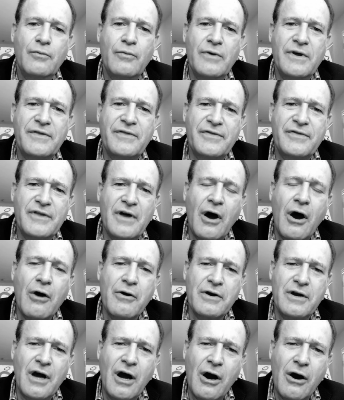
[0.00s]
with
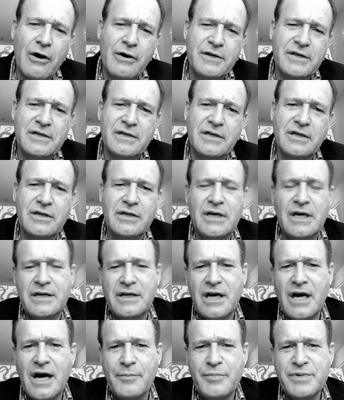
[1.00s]
art
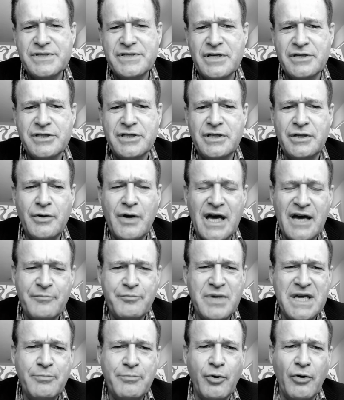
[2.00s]
and composition. You
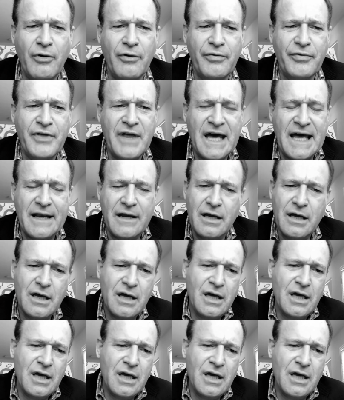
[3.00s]
have people that